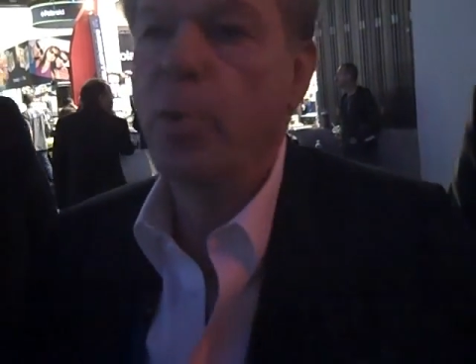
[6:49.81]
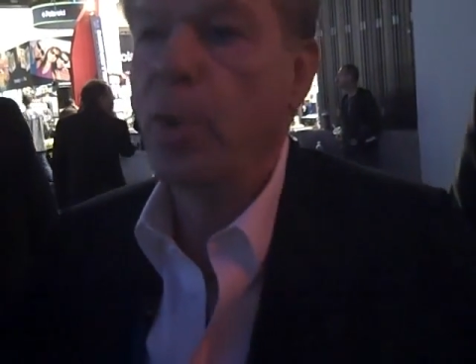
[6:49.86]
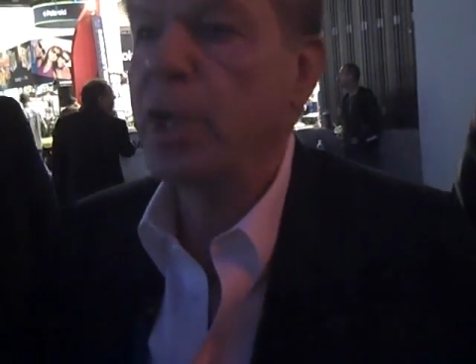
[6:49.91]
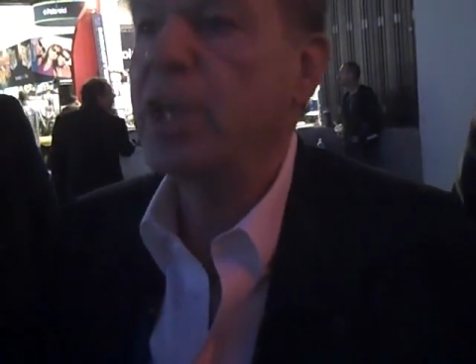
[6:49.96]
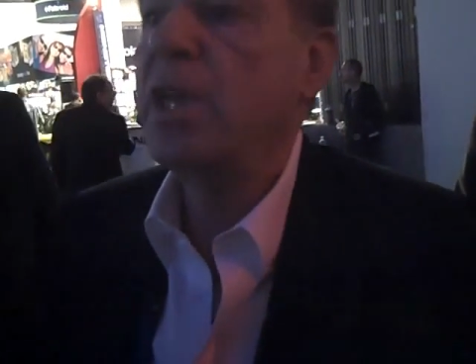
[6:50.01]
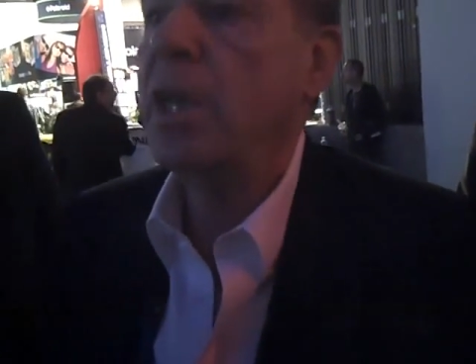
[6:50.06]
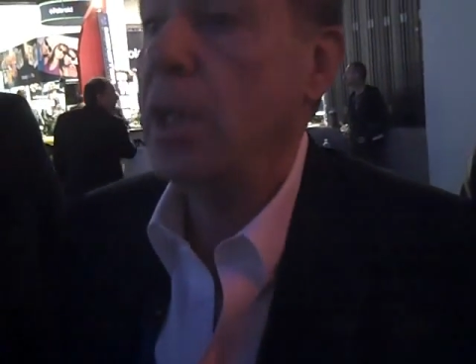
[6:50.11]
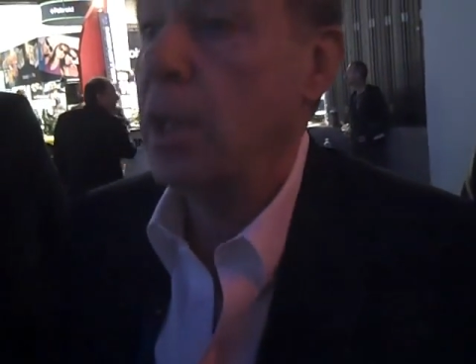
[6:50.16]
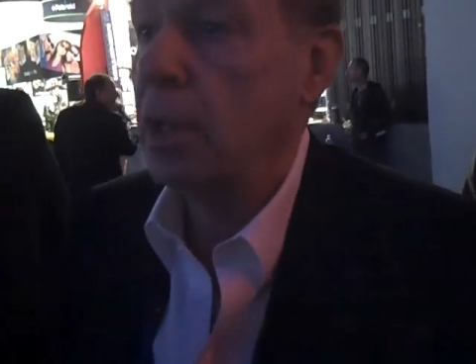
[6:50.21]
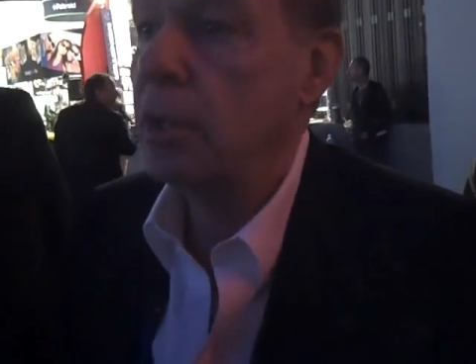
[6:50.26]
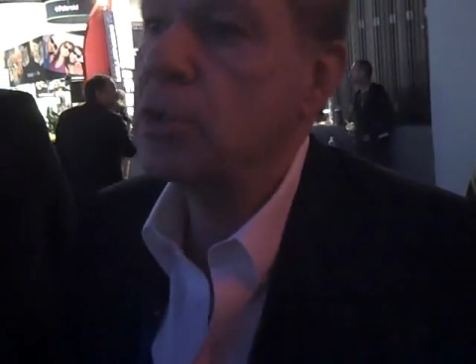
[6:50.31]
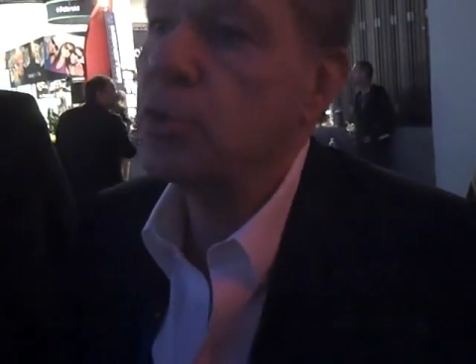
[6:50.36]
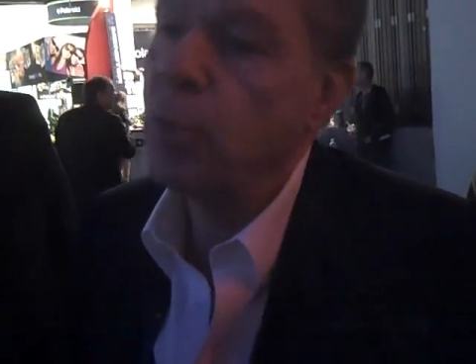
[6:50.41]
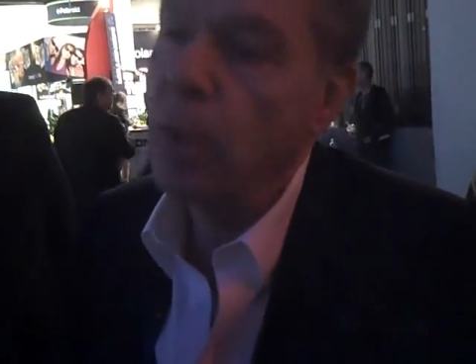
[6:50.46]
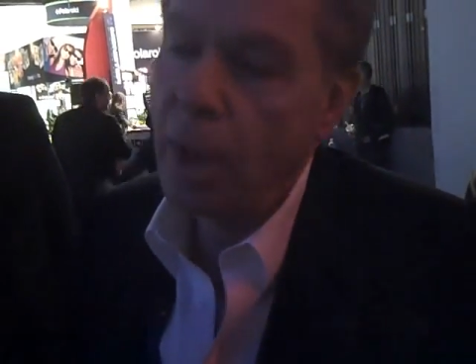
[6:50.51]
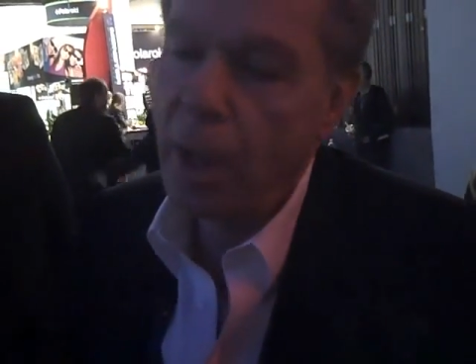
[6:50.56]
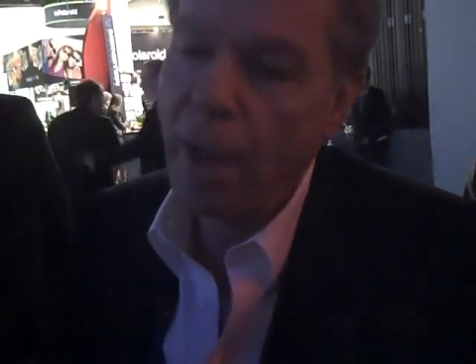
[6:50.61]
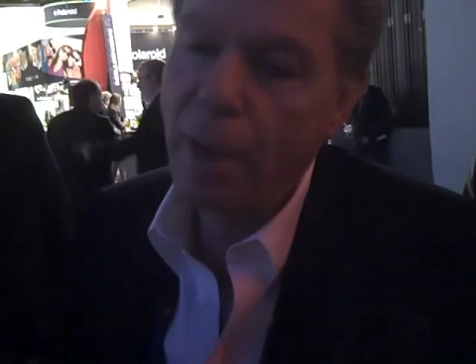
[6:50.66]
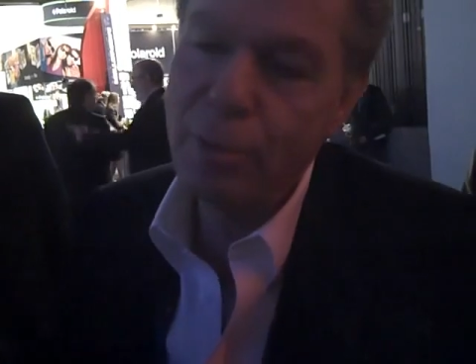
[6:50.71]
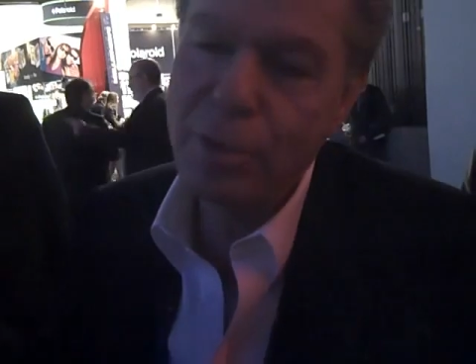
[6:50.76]
we were
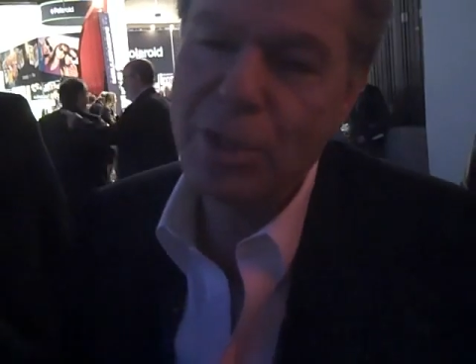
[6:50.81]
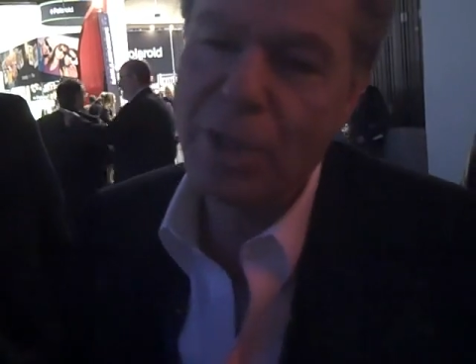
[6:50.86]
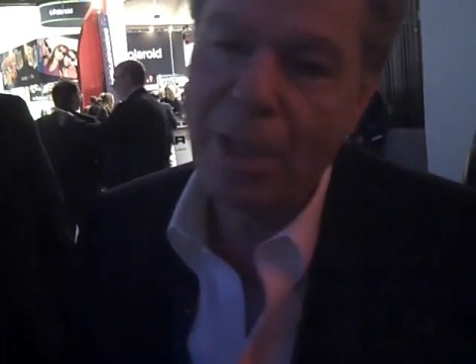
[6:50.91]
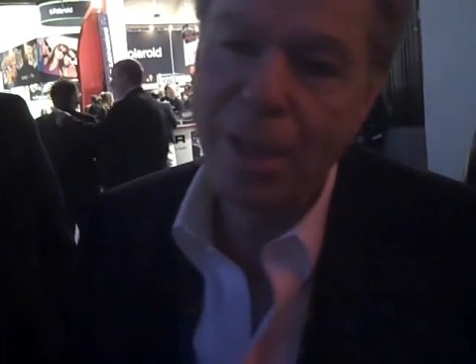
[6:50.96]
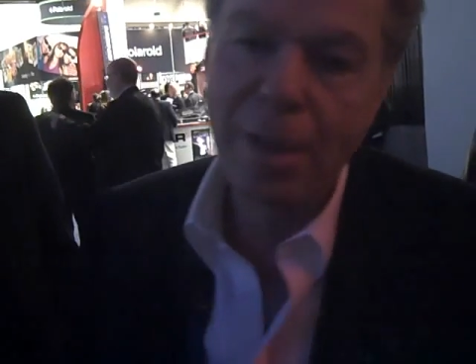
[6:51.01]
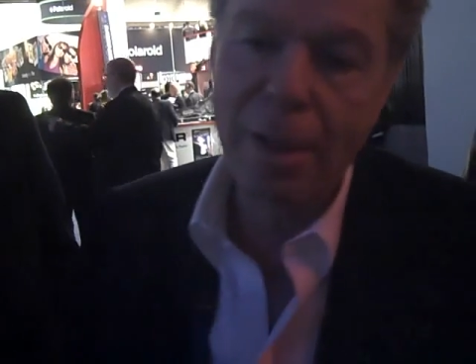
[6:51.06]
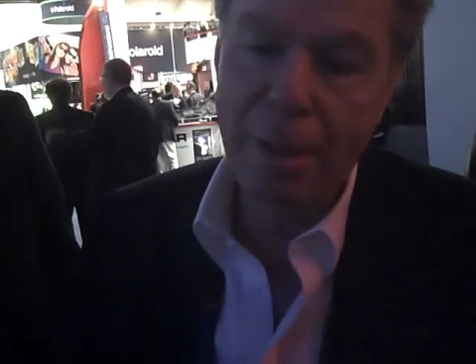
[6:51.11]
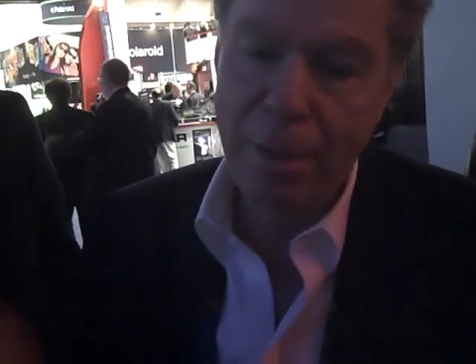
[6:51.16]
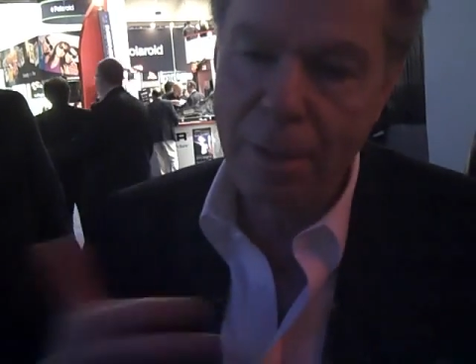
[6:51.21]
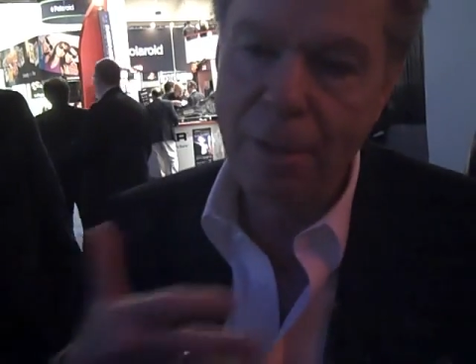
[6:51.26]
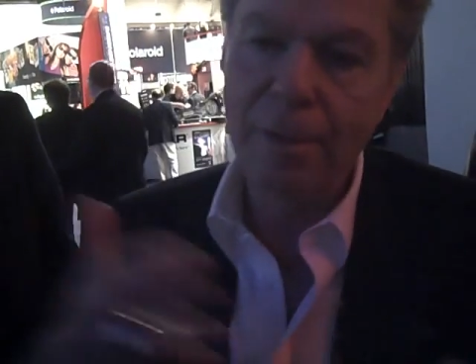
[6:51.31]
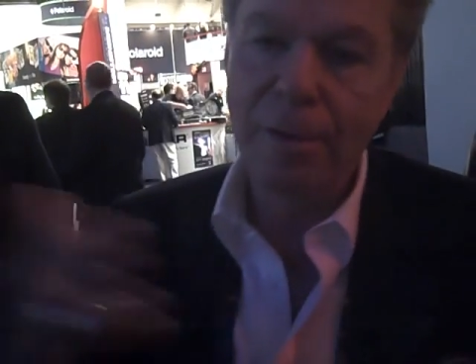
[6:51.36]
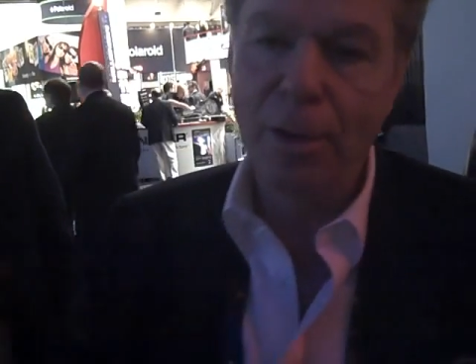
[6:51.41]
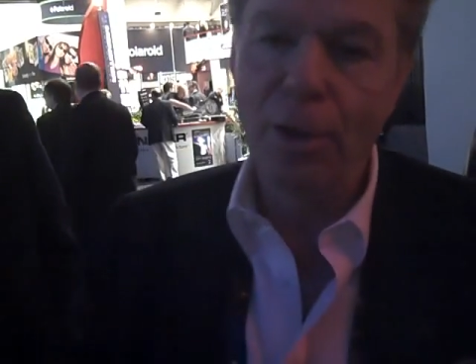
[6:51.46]
kids? Well, I was a kid